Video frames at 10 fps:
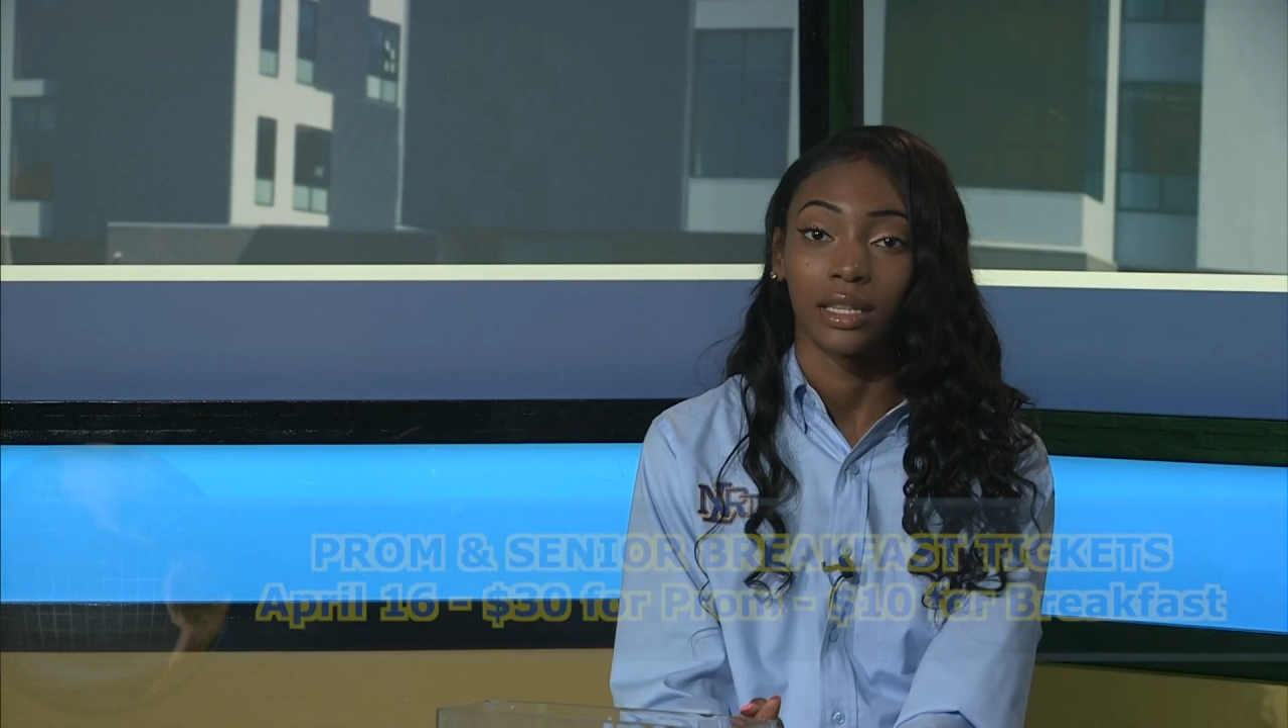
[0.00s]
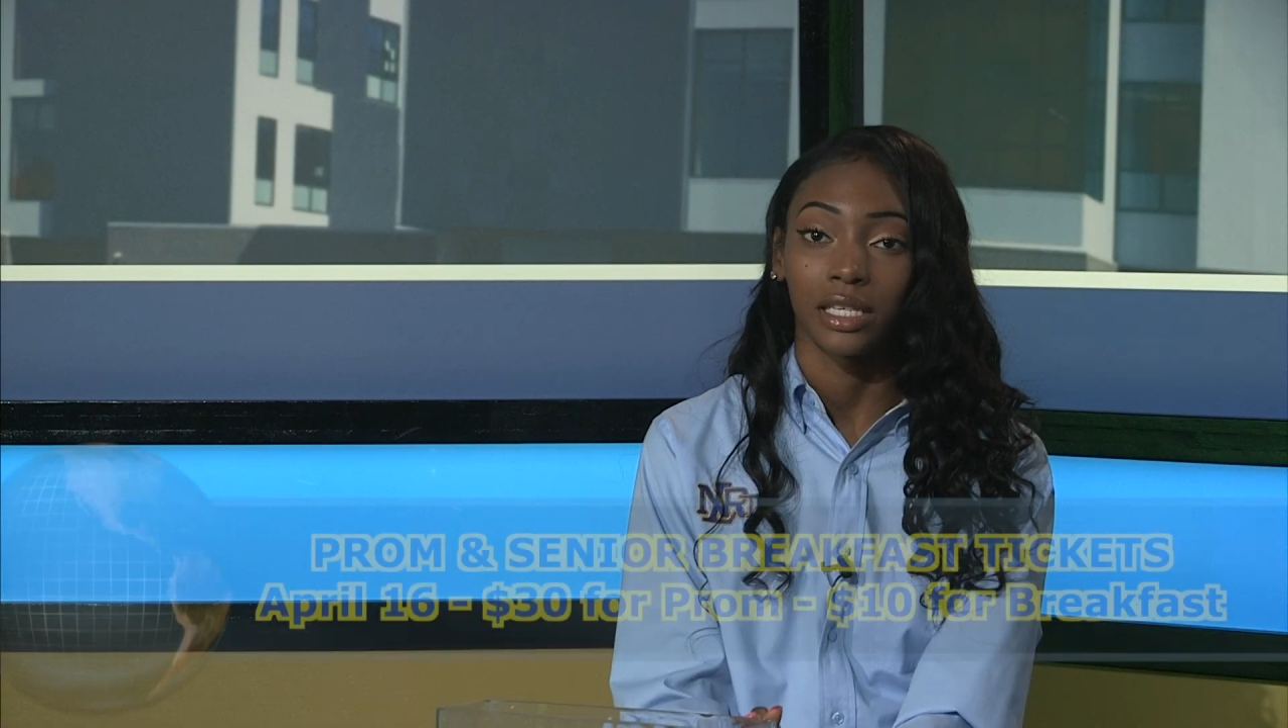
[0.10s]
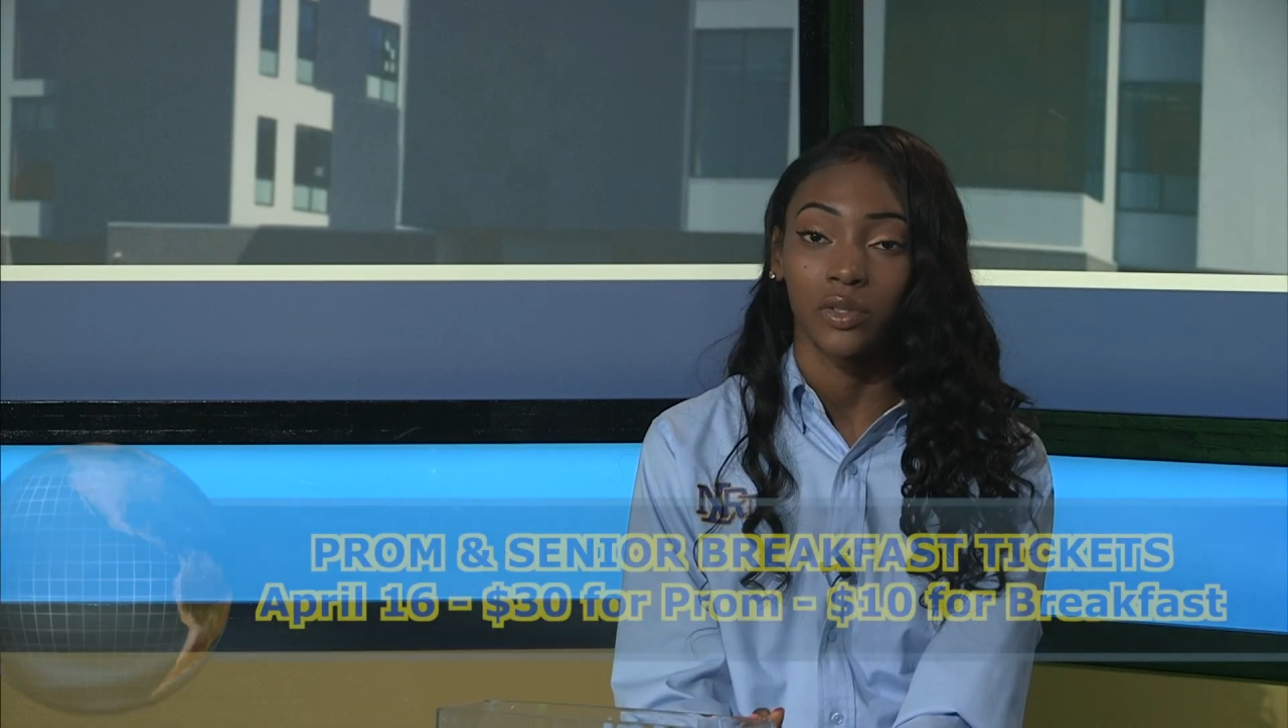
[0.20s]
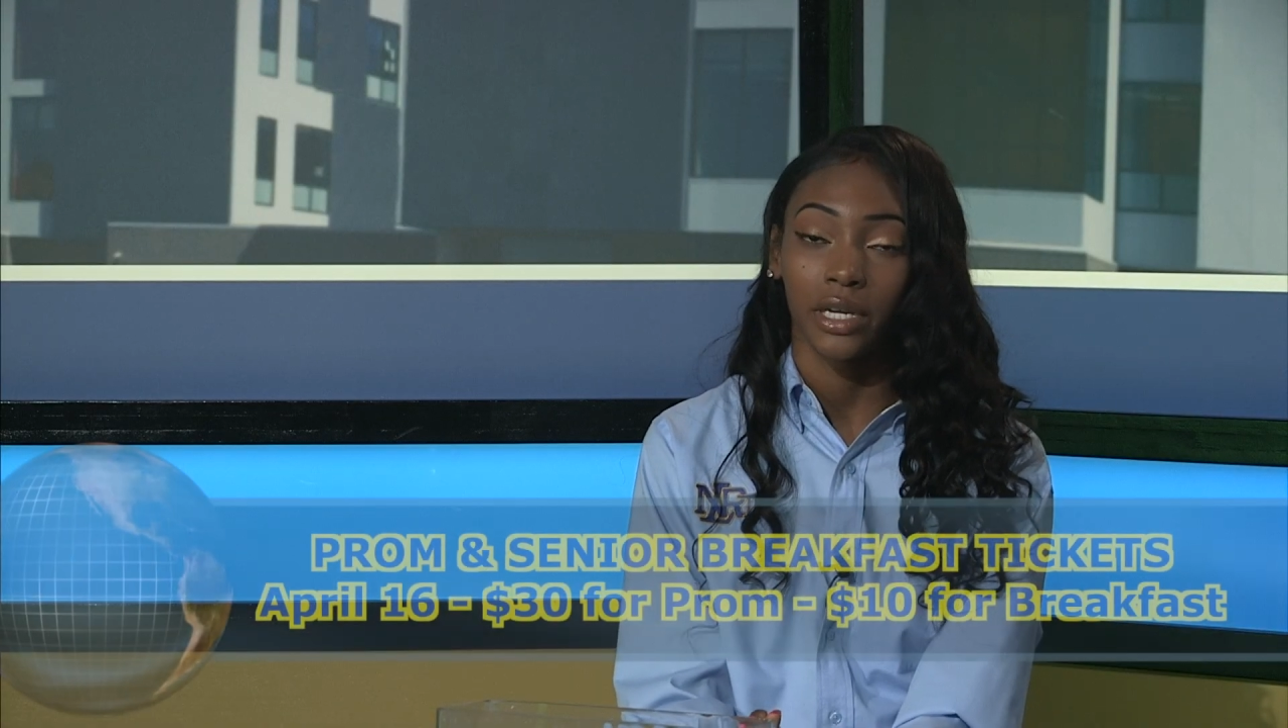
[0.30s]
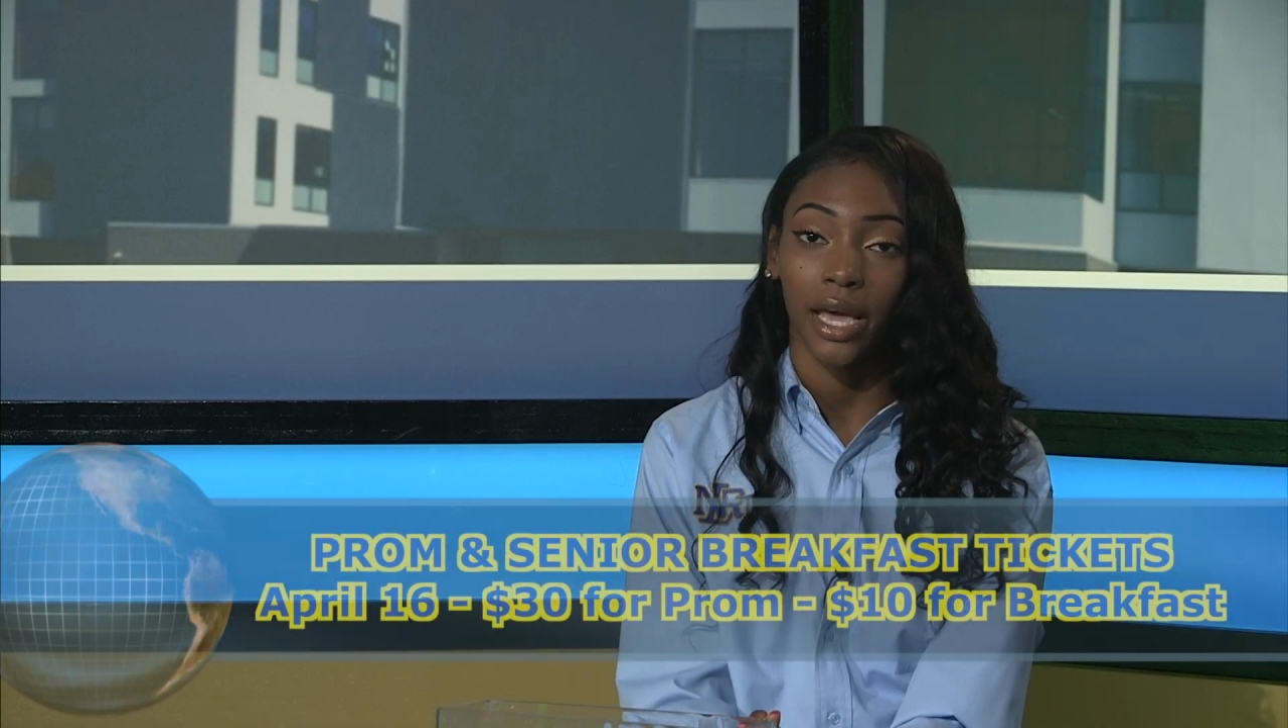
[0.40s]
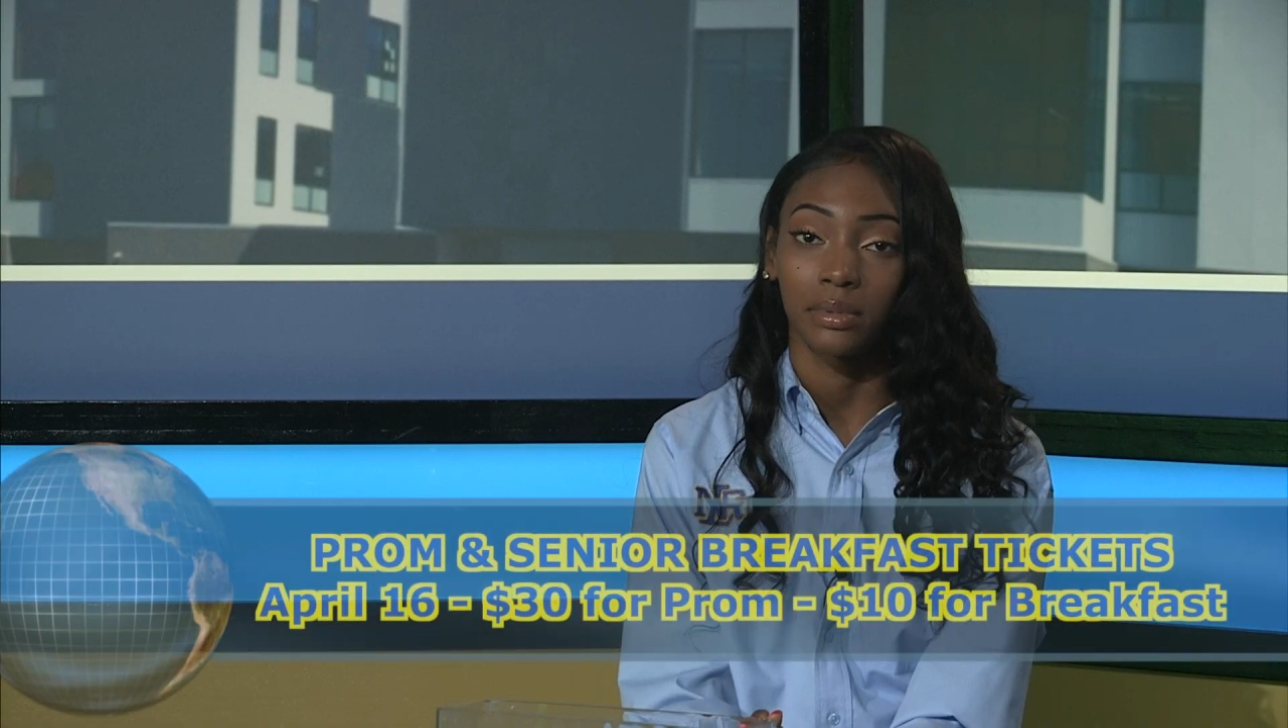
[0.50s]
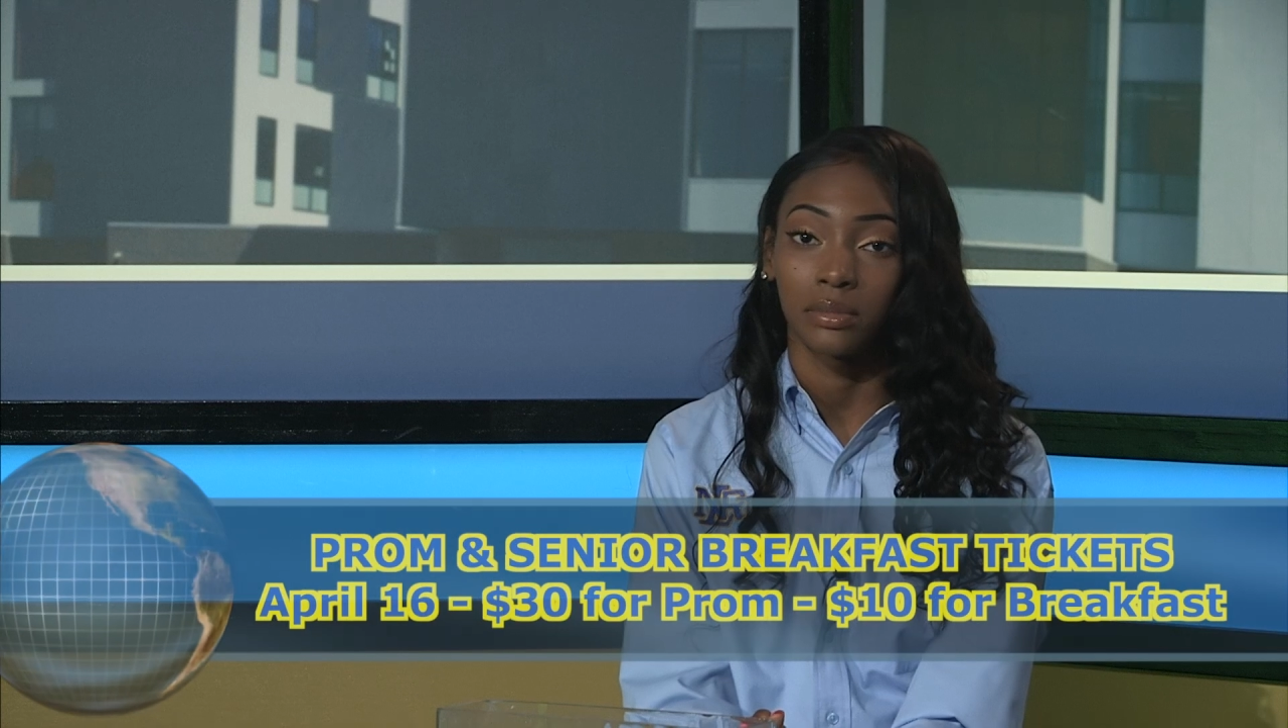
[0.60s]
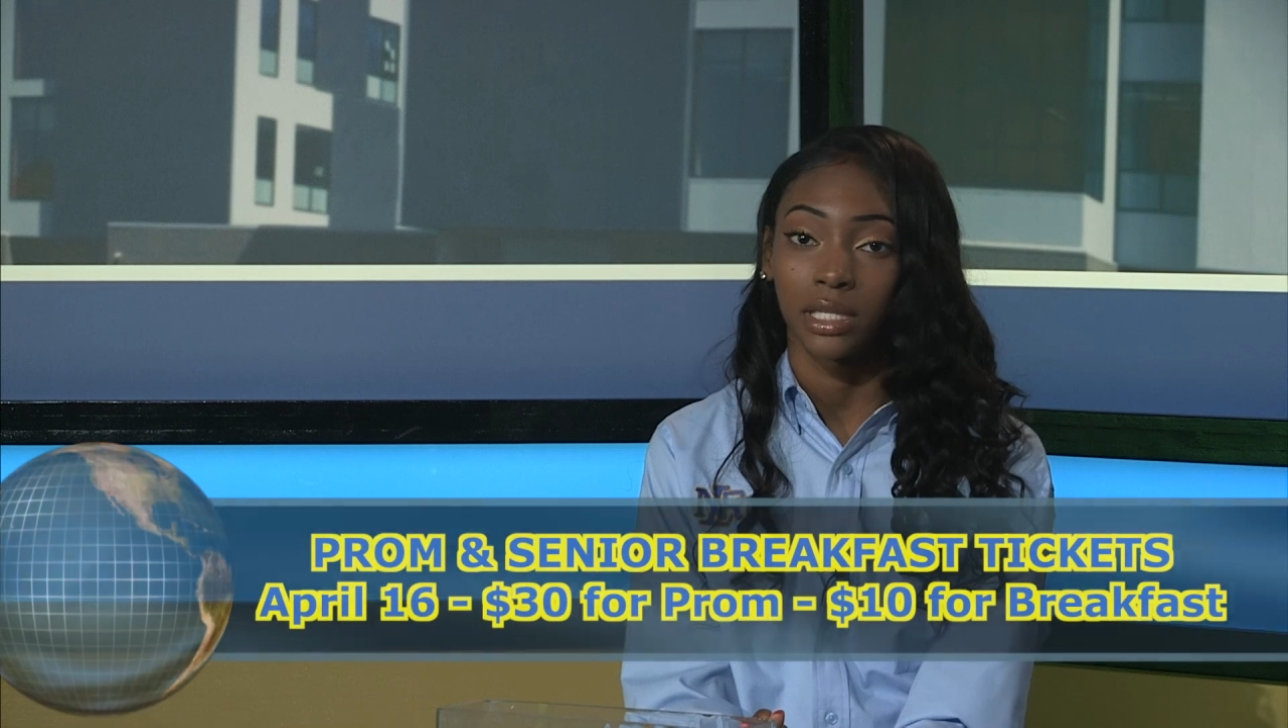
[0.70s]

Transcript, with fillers: let's recap some